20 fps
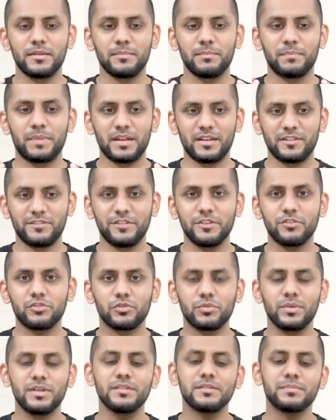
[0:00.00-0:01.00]

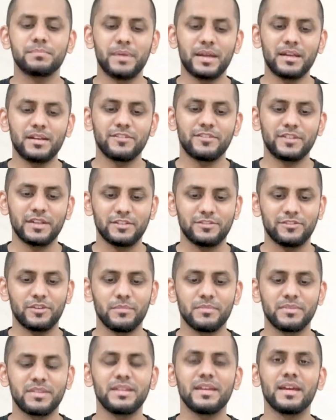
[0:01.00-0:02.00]
beneficiaries benefit
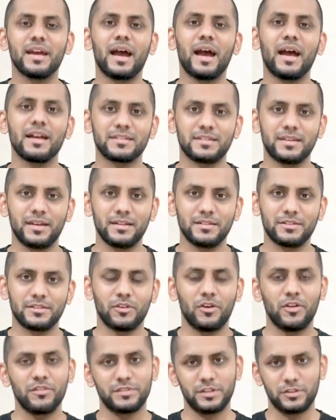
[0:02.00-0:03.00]
from the assets
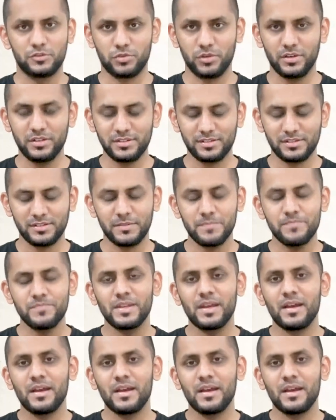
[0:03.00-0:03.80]
of the trust,